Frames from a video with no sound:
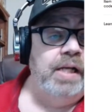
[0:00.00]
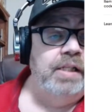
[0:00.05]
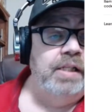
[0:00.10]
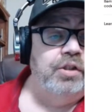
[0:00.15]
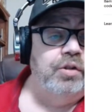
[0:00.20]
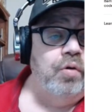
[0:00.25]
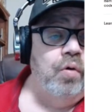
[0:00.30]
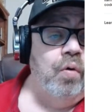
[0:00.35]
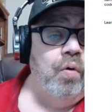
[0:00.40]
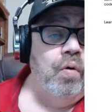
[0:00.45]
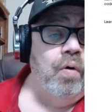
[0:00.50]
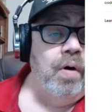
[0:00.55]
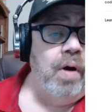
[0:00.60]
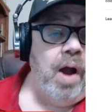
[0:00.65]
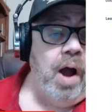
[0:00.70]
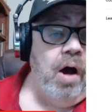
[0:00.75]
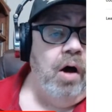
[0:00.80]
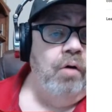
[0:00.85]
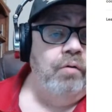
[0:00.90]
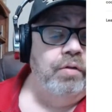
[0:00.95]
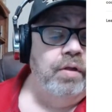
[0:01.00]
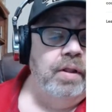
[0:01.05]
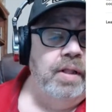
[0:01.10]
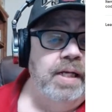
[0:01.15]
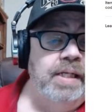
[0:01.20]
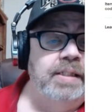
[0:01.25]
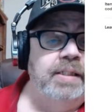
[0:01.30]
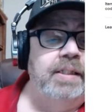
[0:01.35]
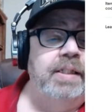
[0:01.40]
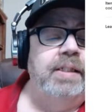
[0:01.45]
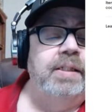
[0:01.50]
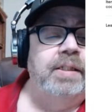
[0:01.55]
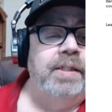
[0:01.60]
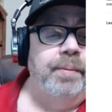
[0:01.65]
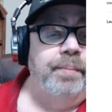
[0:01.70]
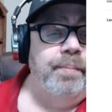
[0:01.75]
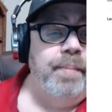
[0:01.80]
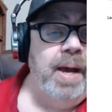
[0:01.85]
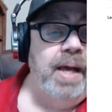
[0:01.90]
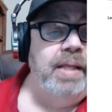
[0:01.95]
store all the listings.
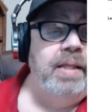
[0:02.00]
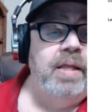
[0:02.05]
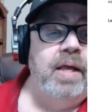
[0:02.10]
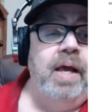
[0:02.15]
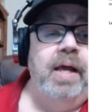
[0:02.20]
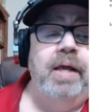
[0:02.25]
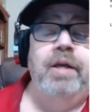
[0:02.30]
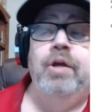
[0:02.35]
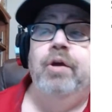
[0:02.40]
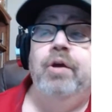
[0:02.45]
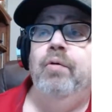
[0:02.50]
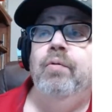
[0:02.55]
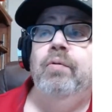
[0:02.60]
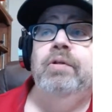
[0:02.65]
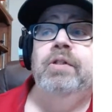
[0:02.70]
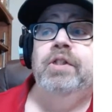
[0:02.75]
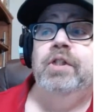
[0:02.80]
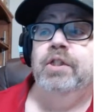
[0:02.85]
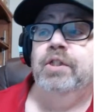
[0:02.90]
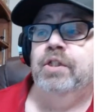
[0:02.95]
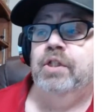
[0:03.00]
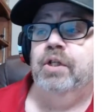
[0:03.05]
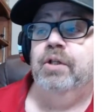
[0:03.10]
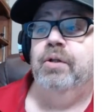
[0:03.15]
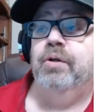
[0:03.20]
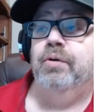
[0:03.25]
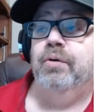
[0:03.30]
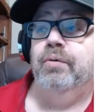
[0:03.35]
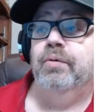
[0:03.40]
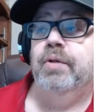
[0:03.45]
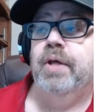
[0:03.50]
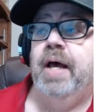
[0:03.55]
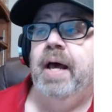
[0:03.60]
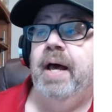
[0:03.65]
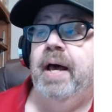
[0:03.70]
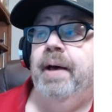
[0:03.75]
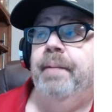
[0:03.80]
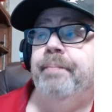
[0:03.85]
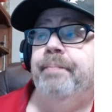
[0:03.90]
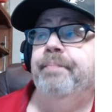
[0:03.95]
It may take you just a little
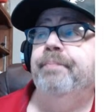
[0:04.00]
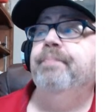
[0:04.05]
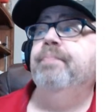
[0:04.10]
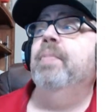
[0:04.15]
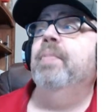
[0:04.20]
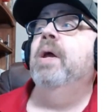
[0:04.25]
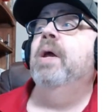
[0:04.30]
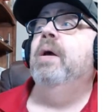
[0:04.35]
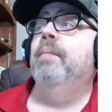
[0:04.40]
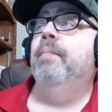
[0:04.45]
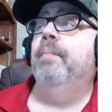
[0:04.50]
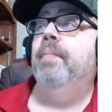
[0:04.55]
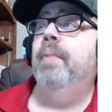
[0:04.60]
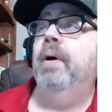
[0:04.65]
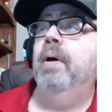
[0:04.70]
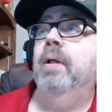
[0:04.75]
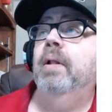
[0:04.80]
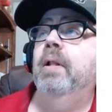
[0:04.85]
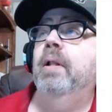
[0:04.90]
time. But